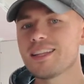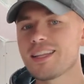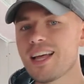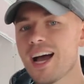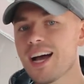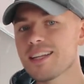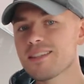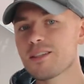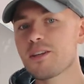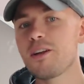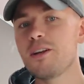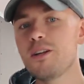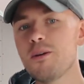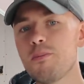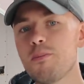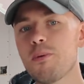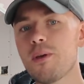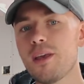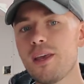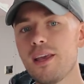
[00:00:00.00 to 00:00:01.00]
that's going to
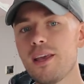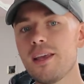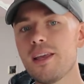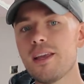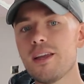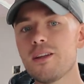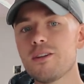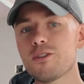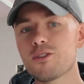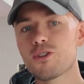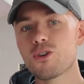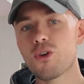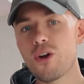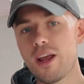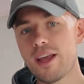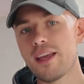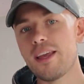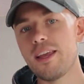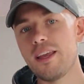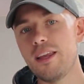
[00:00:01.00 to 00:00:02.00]
be
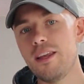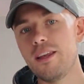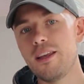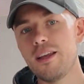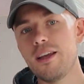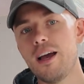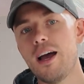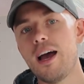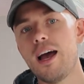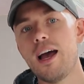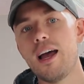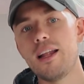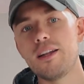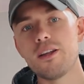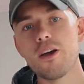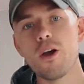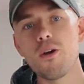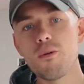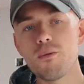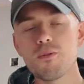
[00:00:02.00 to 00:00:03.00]
tricky,
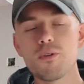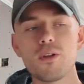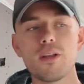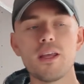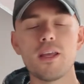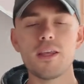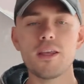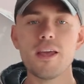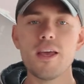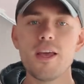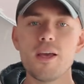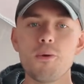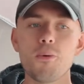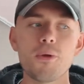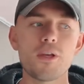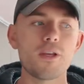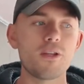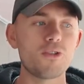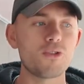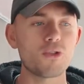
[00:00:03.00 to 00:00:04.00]
and hopefully
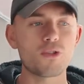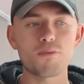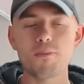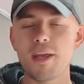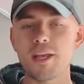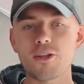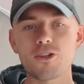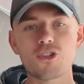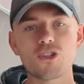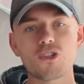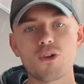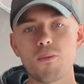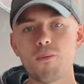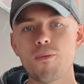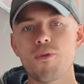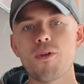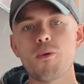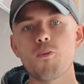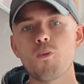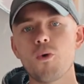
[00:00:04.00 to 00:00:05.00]
we can just make
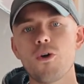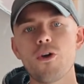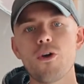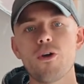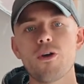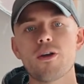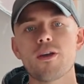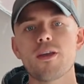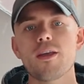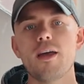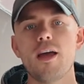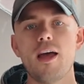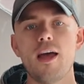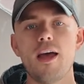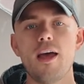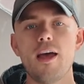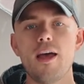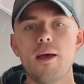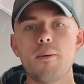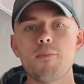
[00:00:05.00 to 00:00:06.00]
something work.
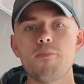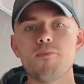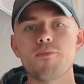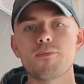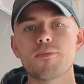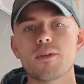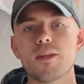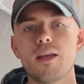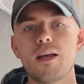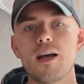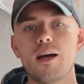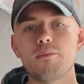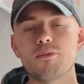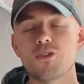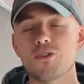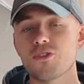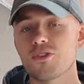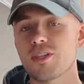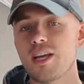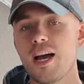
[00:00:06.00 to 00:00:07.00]
I'm
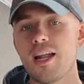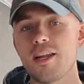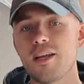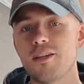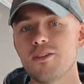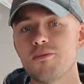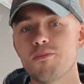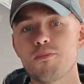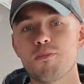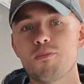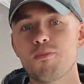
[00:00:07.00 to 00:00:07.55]
just kind of